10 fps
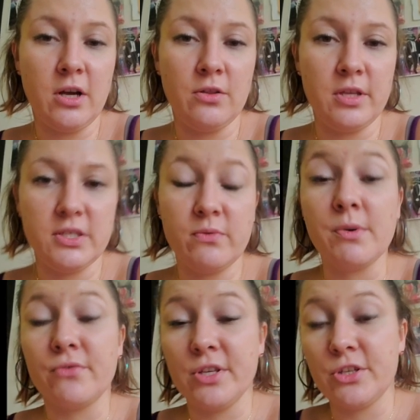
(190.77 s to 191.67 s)
on this from
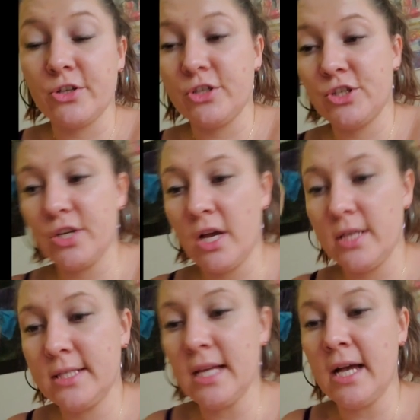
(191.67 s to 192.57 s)
a research
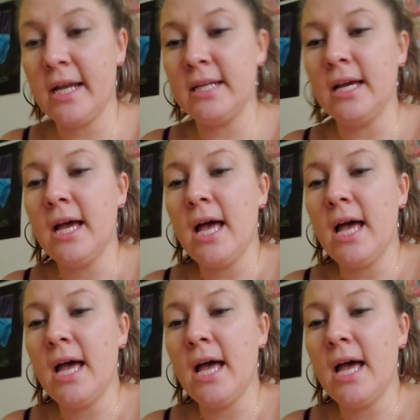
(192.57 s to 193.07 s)
side,